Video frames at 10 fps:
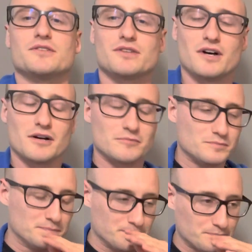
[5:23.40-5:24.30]
saw
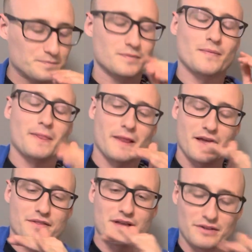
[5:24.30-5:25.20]

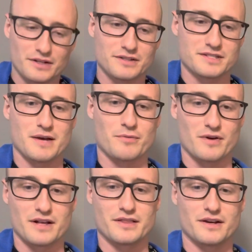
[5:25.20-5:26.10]
in that little example
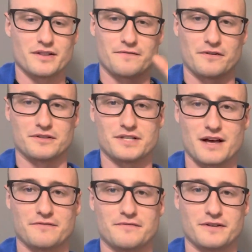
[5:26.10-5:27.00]
right there, the first
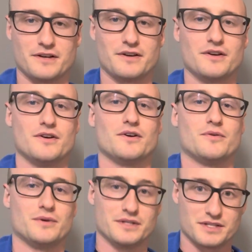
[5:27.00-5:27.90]
half of it
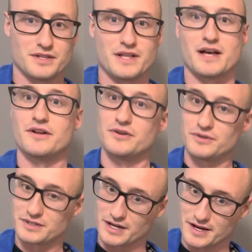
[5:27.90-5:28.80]
was in that new
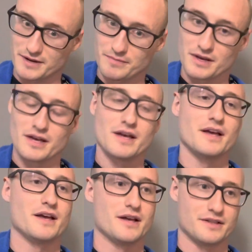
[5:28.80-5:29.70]
time,
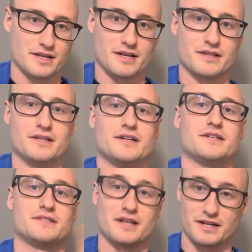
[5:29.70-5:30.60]
and then the
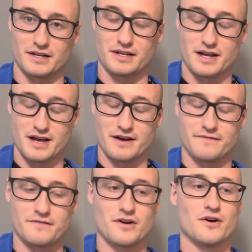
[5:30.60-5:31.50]
second
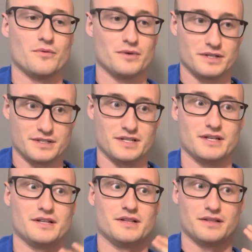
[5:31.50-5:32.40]
half was
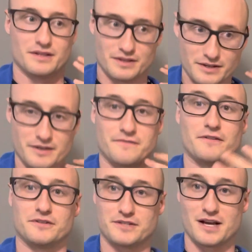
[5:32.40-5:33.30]
in the
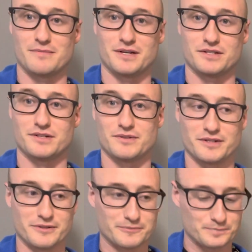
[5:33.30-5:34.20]
first time I showed you.